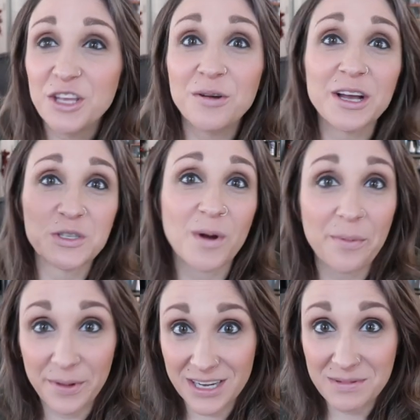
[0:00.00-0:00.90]
You guys are
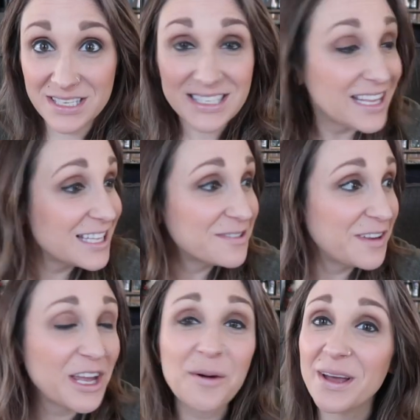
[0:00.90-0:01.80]
probably gonna be seeing this
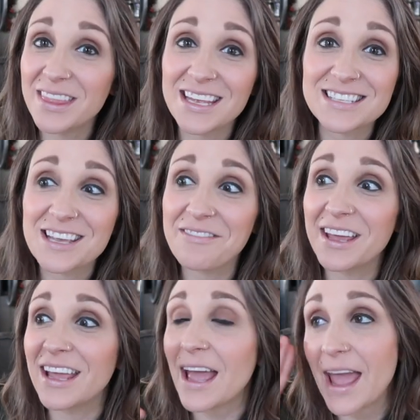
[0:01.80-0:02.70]
video by
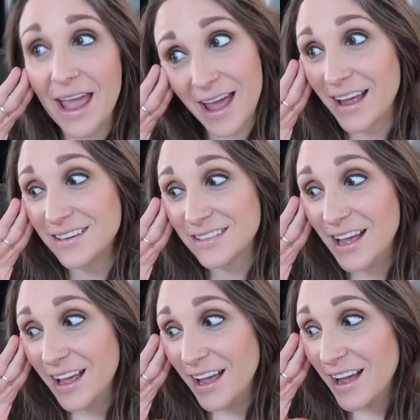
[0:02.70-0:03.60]
Thanksgiving, and
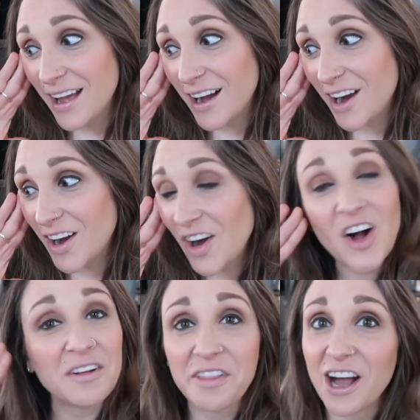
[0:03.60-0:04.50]

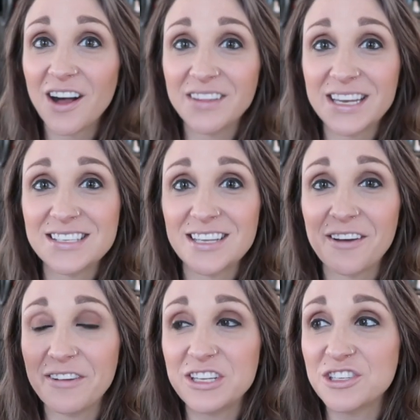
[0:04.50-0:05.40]
all of the holiday
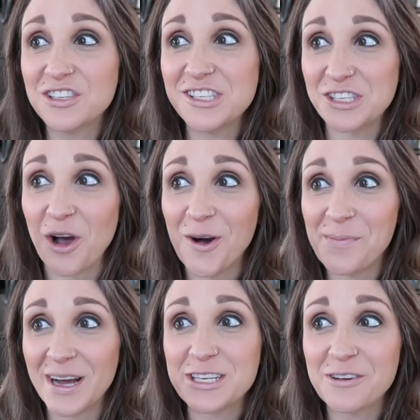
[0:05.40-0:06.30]
stuff. It's just so
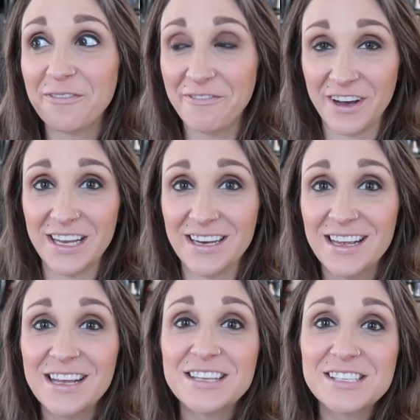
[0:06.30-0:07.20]
much fun.
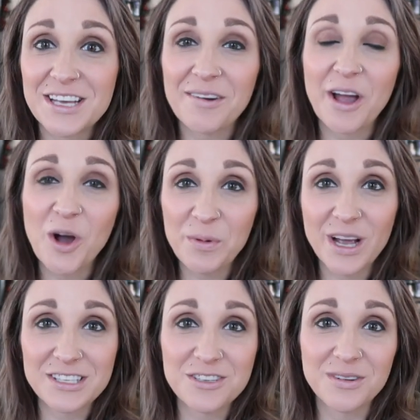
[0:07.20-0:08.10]
So I hope you
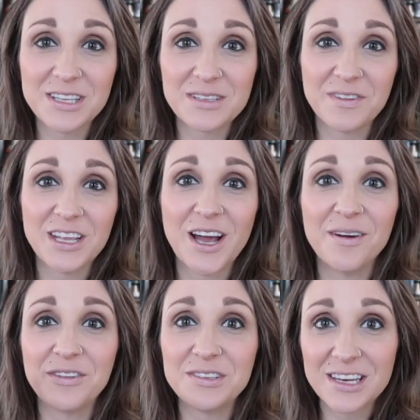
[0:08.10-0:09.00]
guys enjoyed this video.
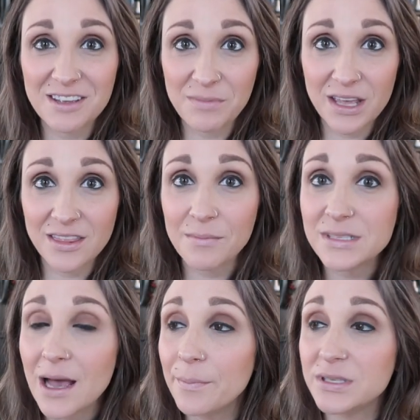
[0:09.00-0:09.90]
If you did, give me a
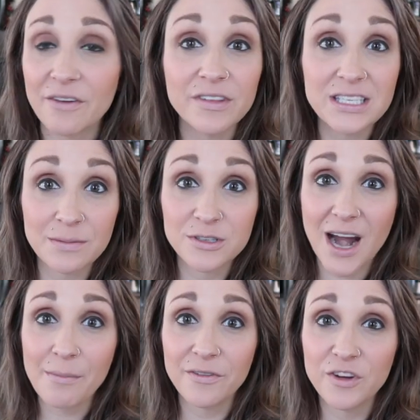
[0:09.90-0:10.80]
thumbs up. Definitely
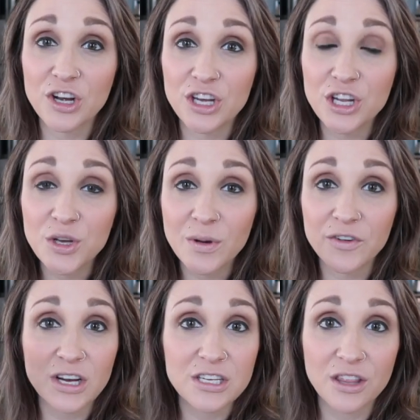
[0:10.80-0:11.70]
subscribe if you're new, if
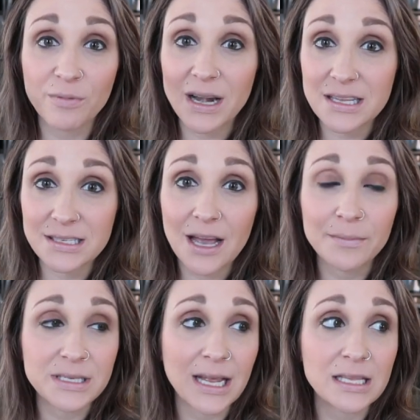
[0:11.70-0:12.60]
you're into the pregnancy
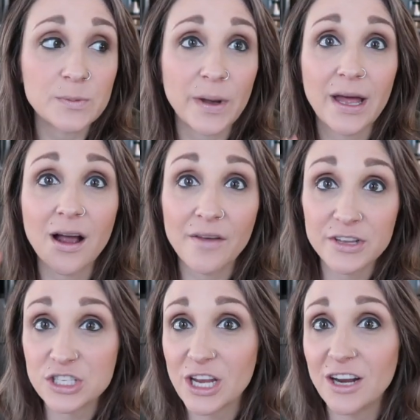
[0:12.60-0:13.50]
updates. But on
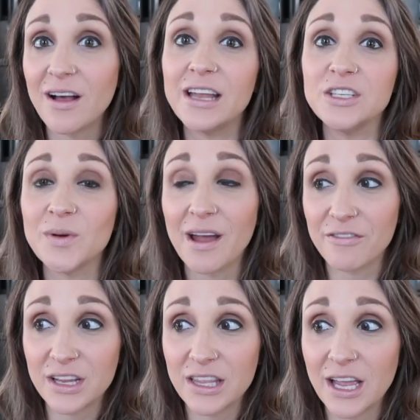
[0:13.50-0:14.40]
this channel, I do
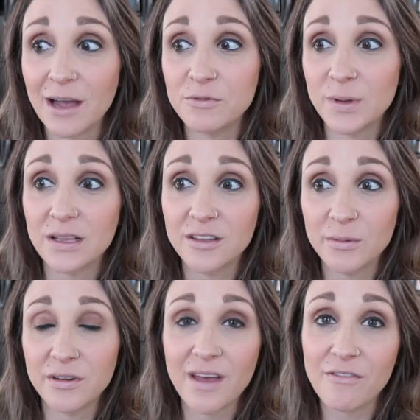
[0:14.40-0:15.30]
everything. I'm doing a little
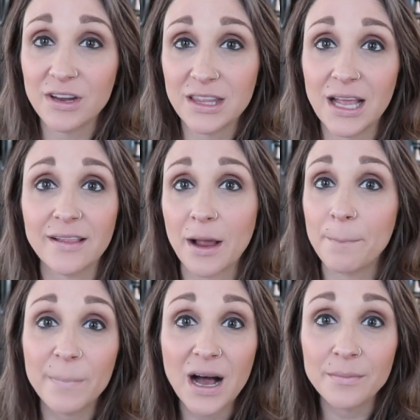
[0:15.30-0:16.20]
bit of everything, like
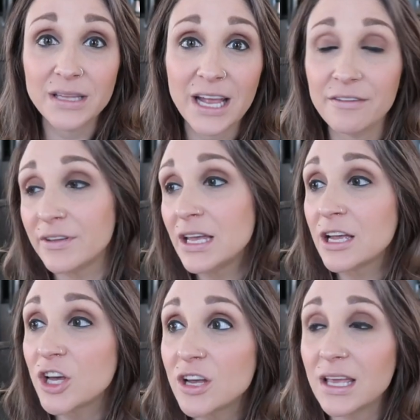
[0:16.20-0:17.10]
mom life,
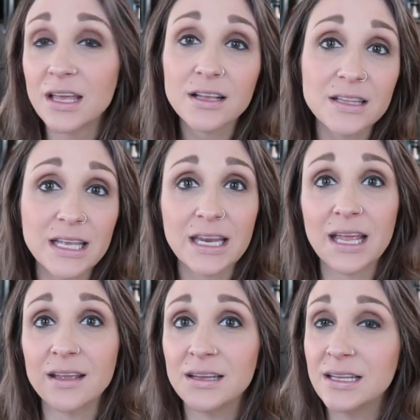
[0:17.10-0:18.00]
cooking,
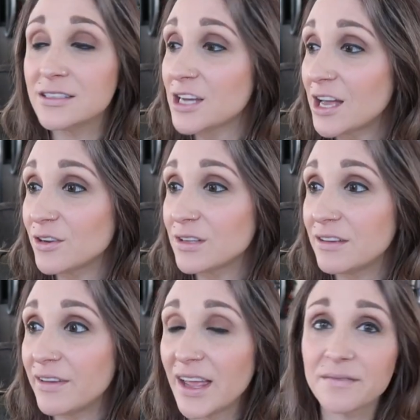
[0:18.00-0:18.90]
cleaning, toddler
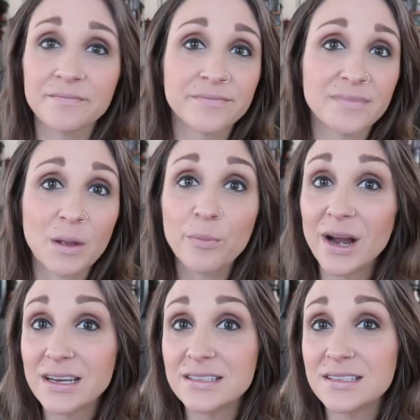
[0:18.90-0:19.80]
living,
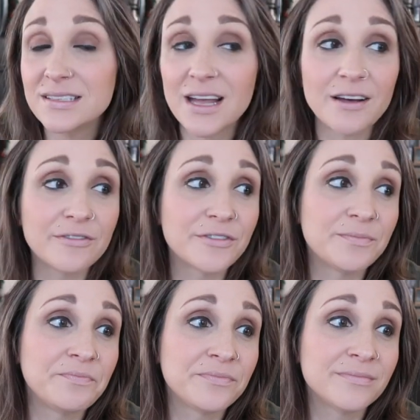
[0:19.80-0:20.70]
pregnancy stuff,
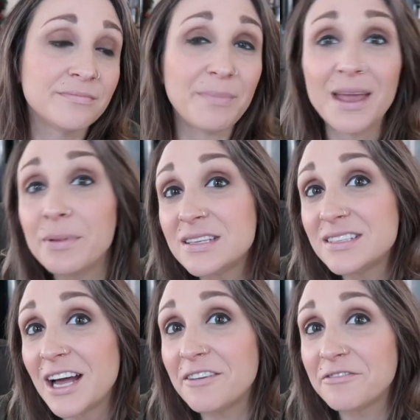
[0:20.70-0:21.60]
baby
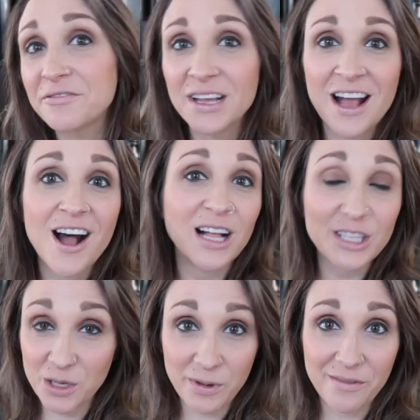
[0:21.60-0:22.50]
stuff, a
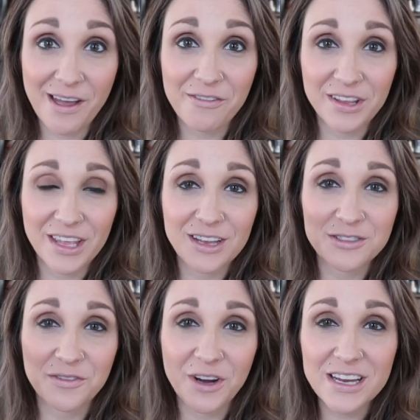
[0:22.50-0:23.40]
little bit of everything.
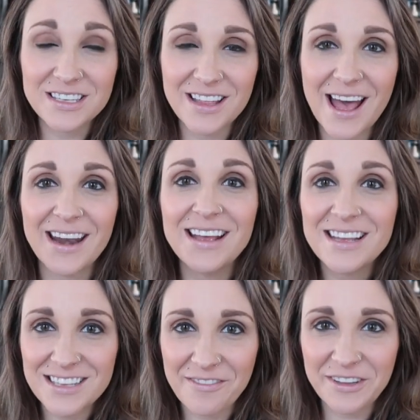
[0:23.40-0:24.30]
So if you're into that,
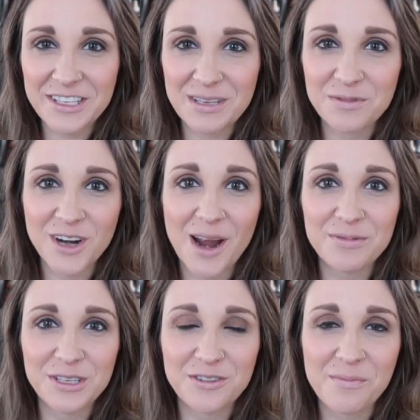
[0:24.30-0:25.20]
definitely
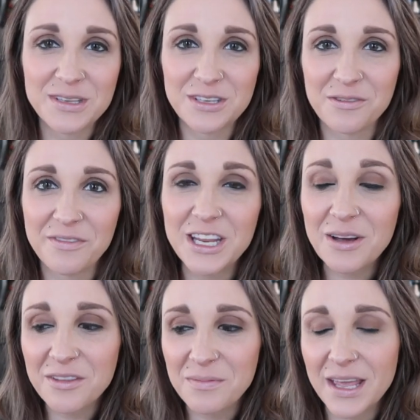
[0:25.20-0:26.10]
subscribe so you don't miss a new
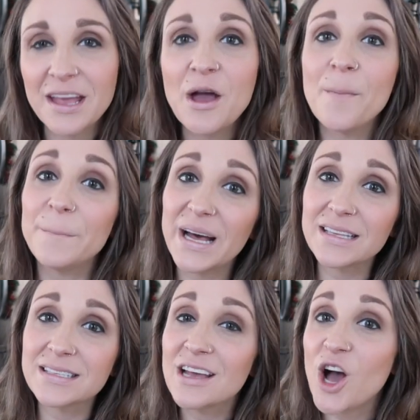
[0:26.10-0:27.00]
video with me.
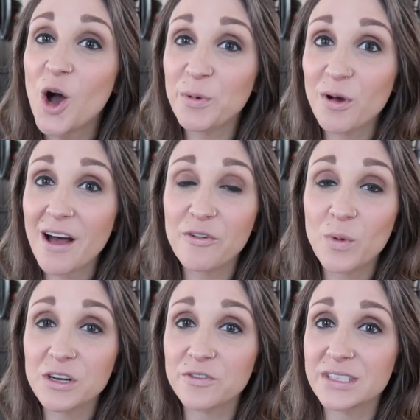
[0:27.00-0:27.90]
But hope you all have a
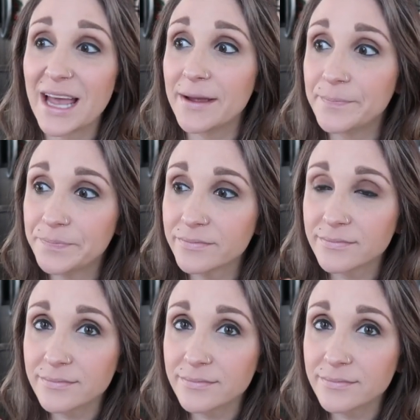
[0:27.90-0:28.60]
wonderful day.